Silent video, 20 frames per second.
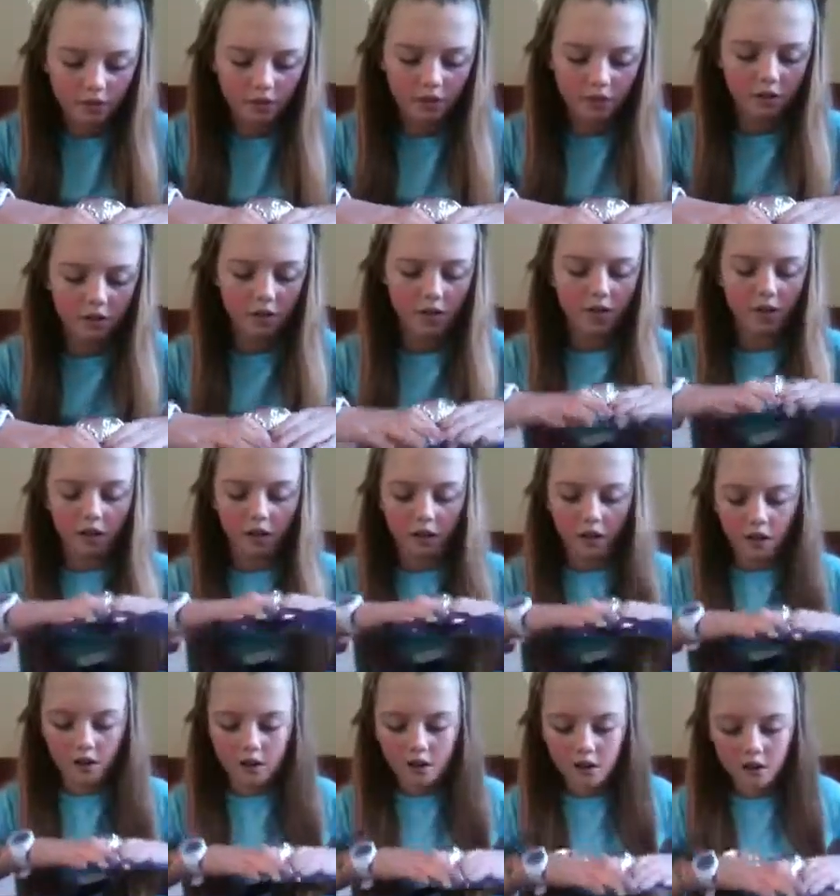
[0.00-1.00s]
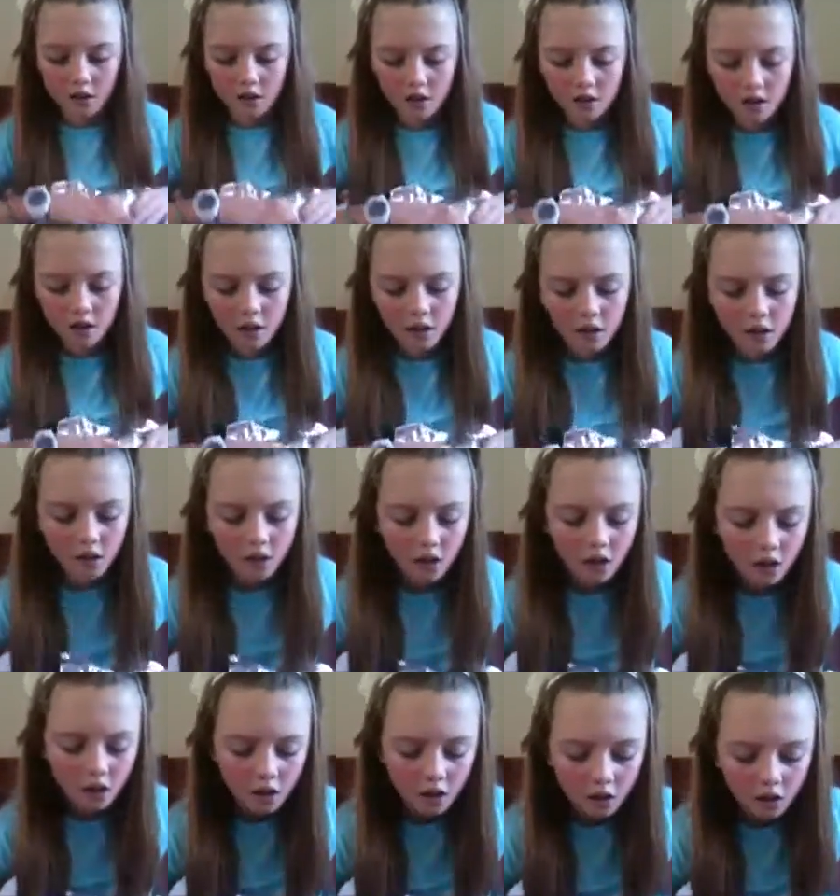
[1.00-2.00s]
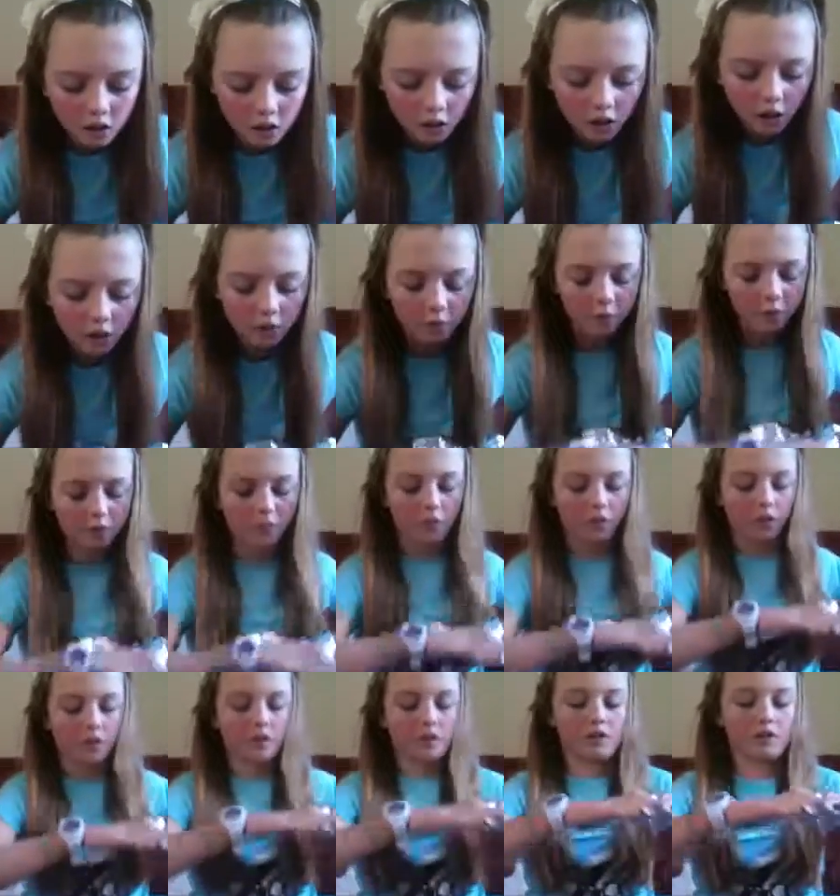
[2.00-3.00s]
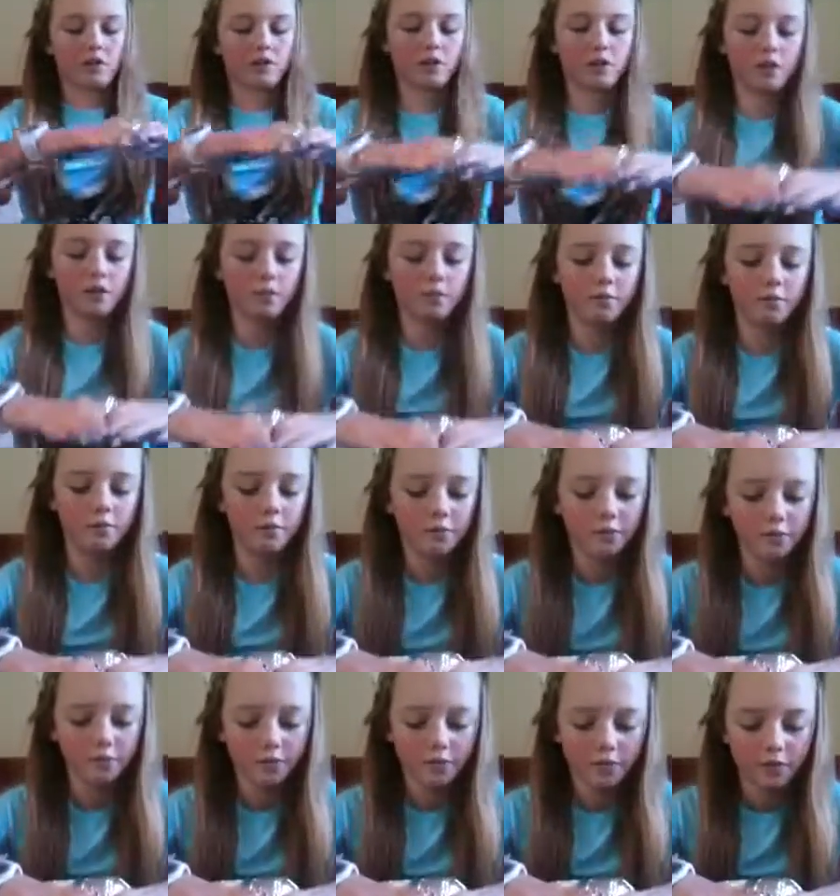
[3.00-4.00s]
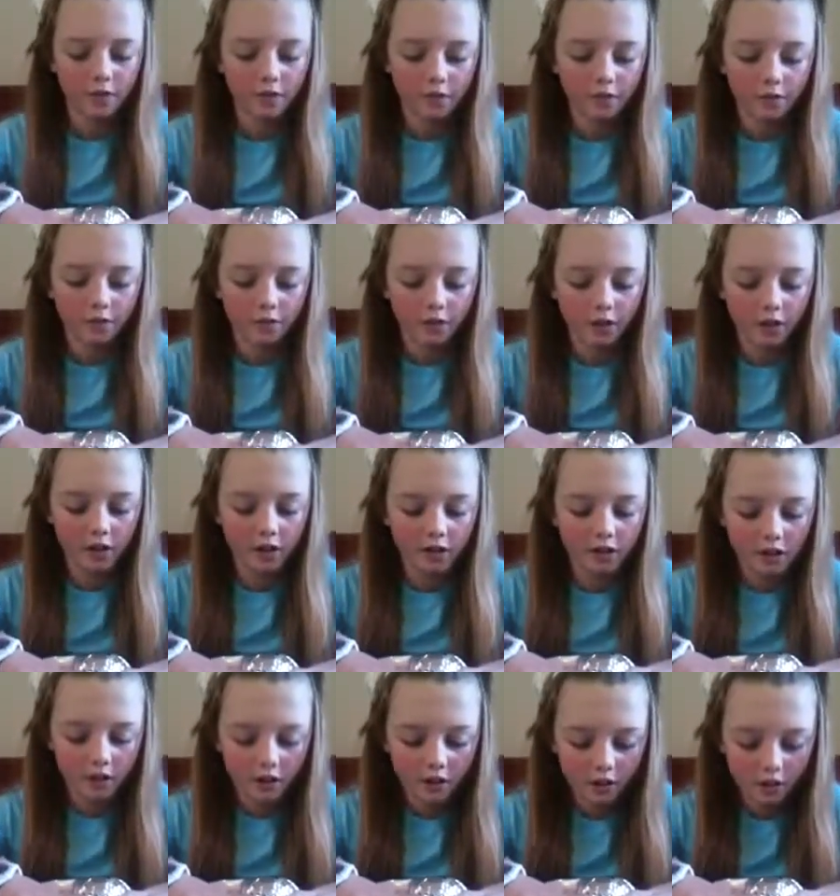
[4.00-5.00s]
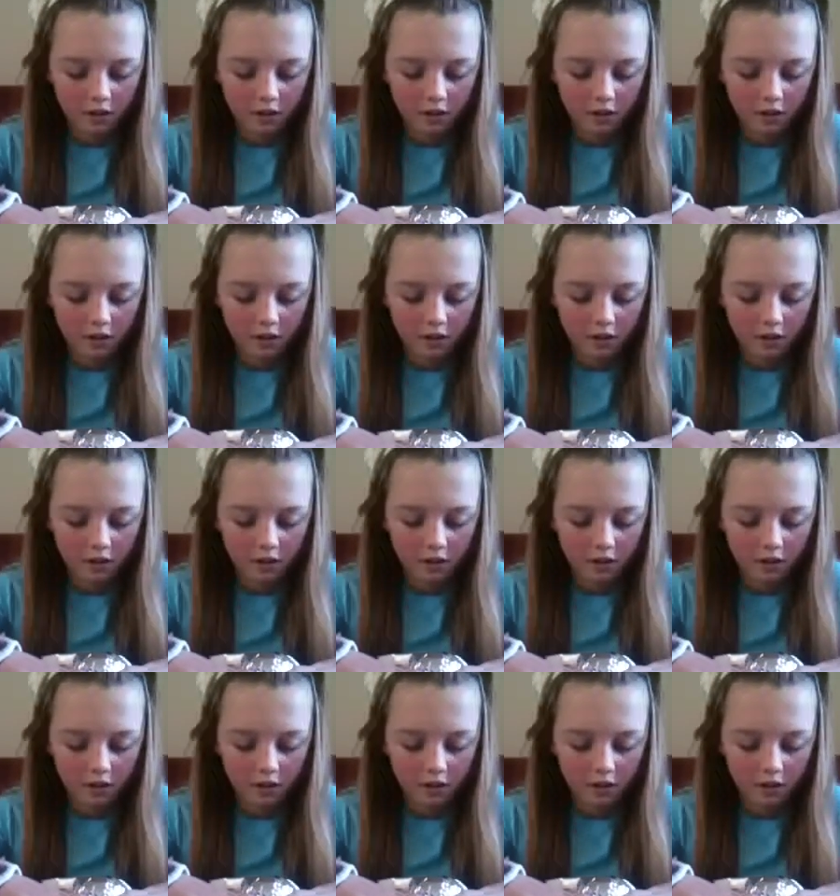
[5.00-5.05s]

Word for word: Let's see again. No, sorry, still there. Right.